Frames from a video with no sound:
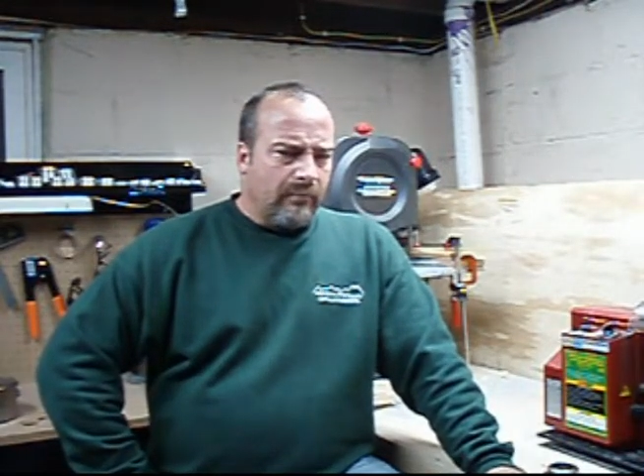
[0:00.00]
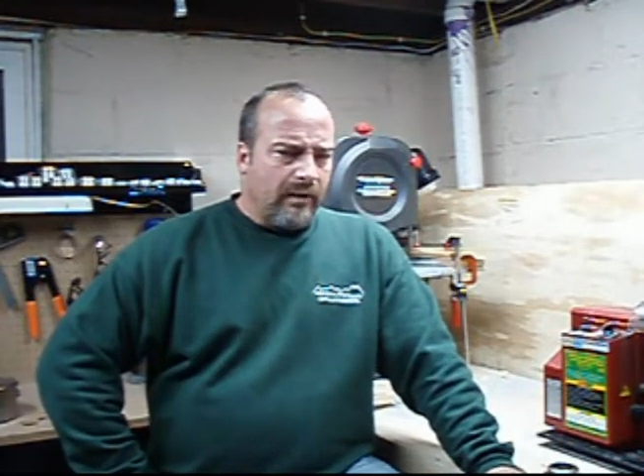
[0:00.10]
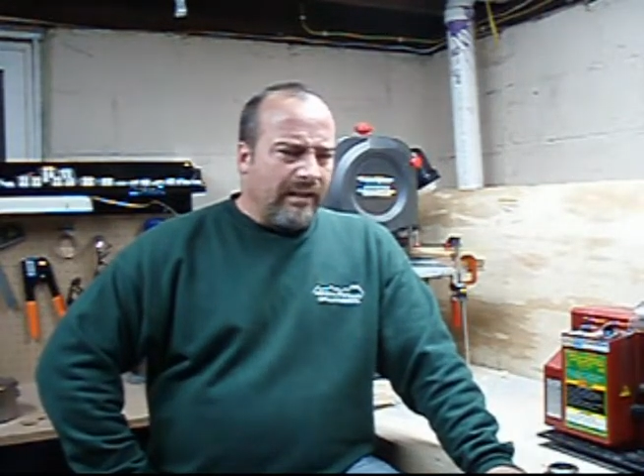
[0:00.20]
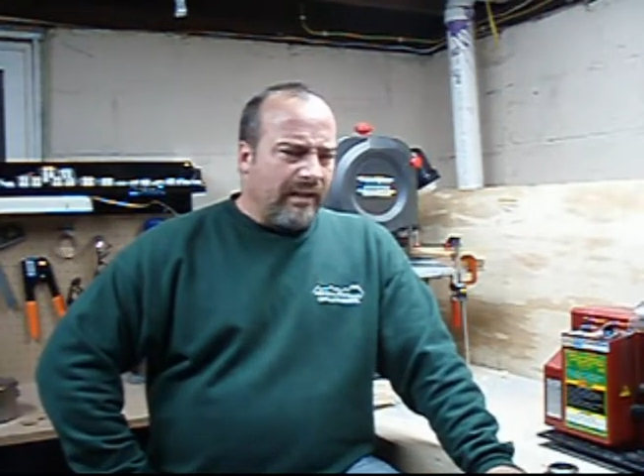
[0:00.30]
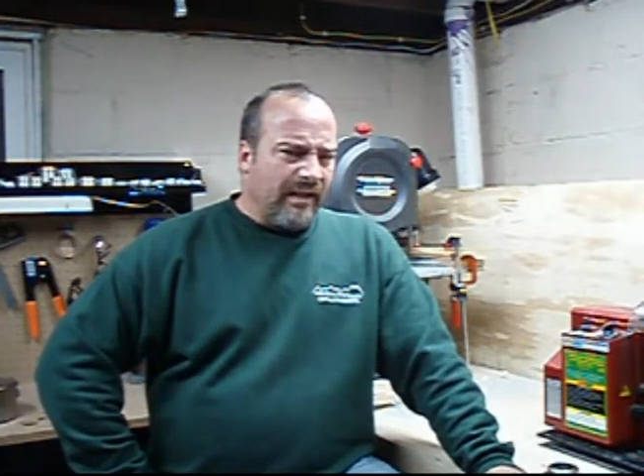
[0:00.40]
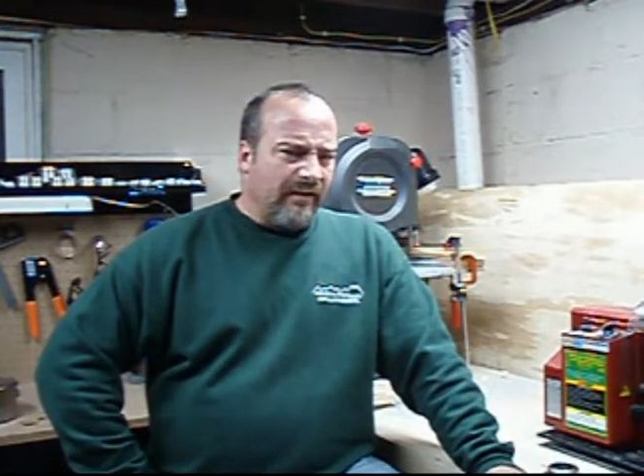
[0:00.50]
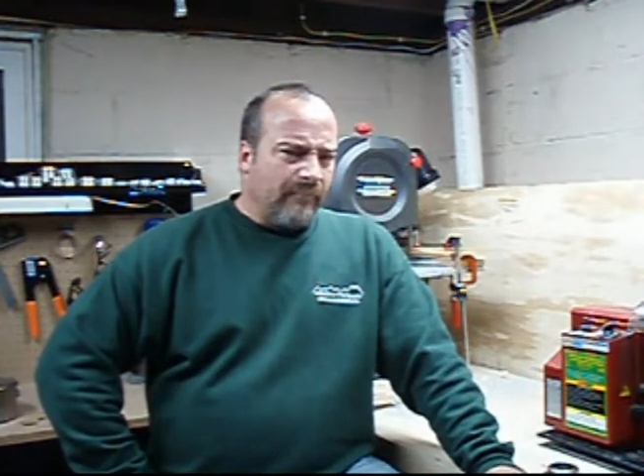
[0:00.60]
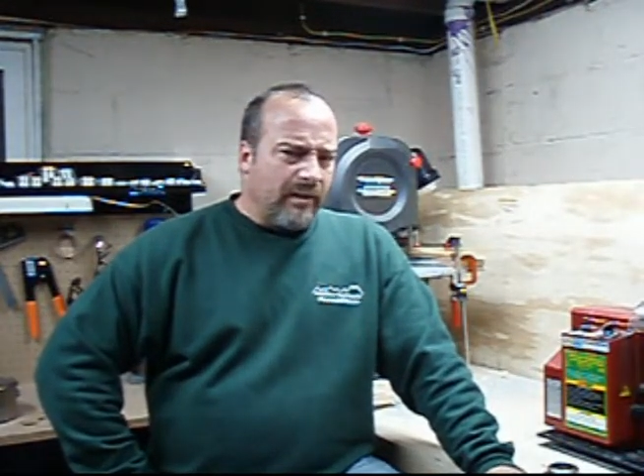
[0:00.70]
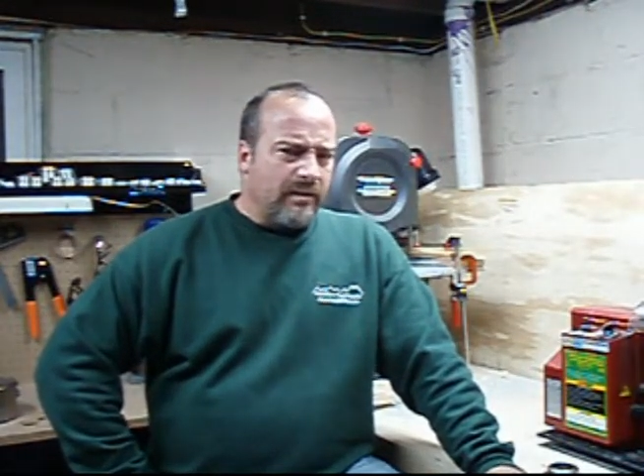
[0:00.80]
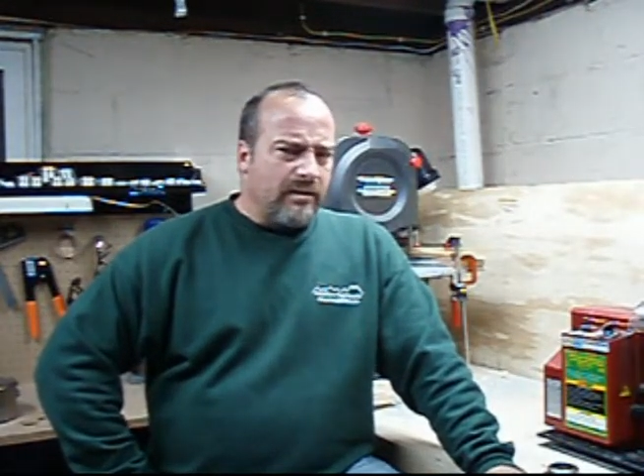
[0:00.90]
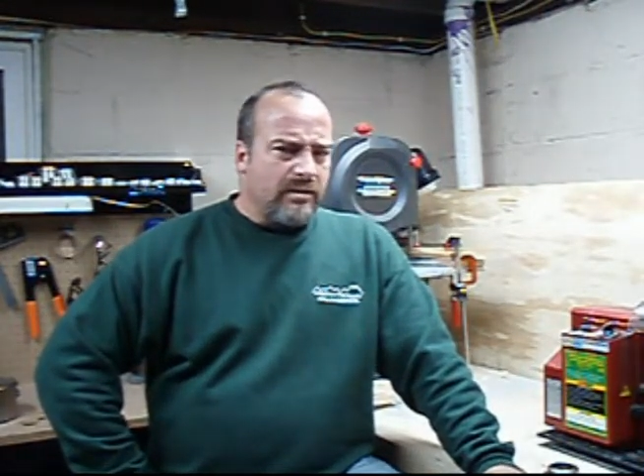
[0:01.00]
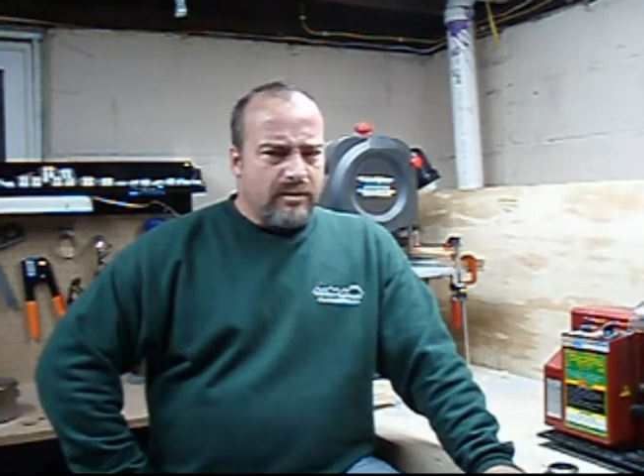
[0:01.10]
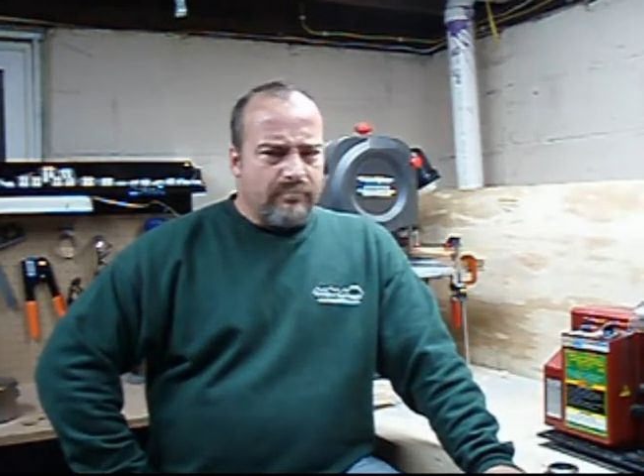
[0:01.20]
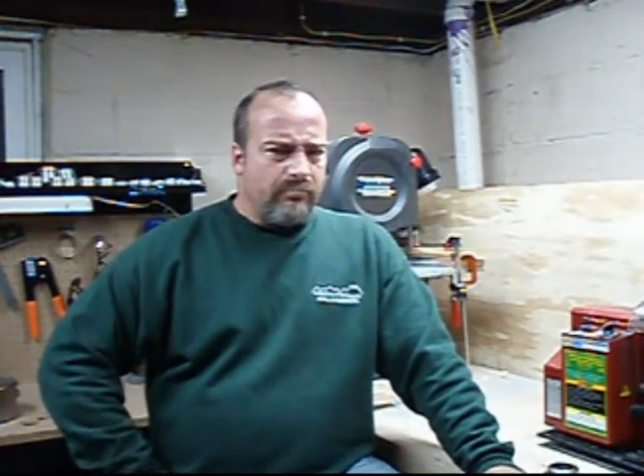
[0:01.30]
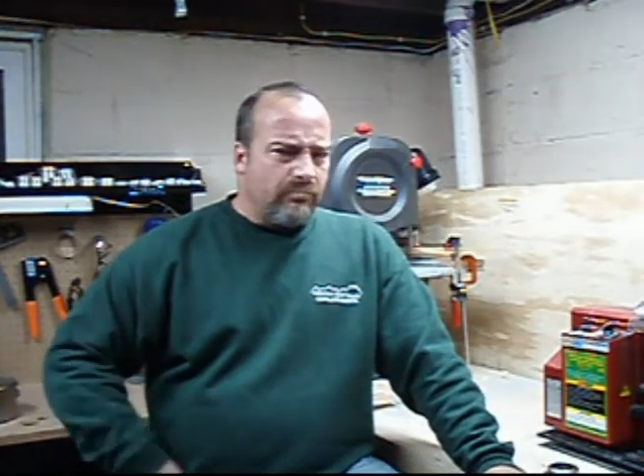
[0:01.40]
8.5 minutes
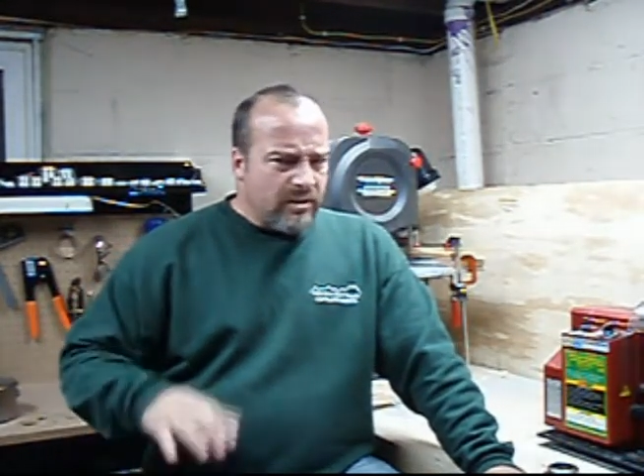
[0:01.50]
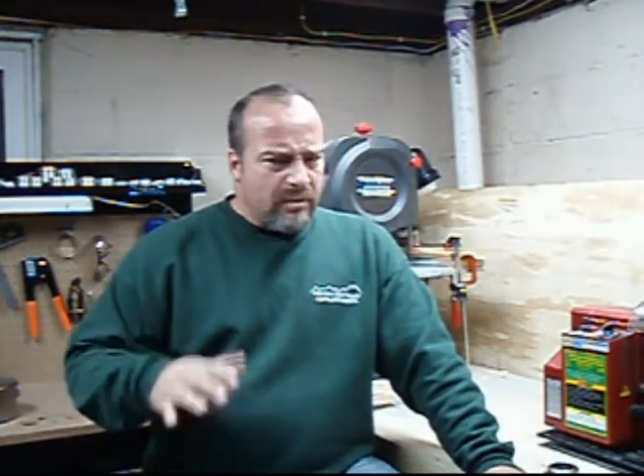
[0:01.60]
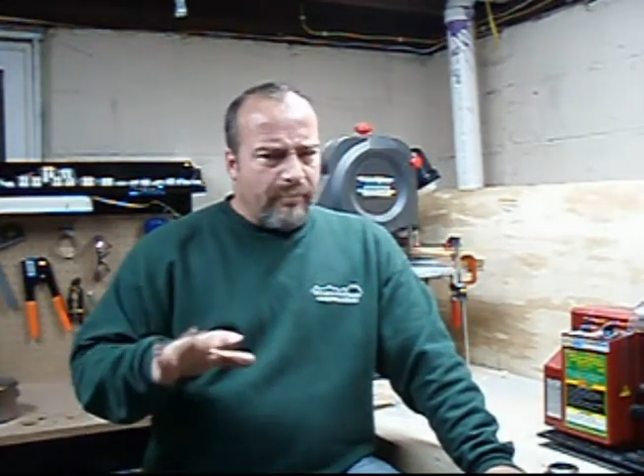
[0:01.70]
is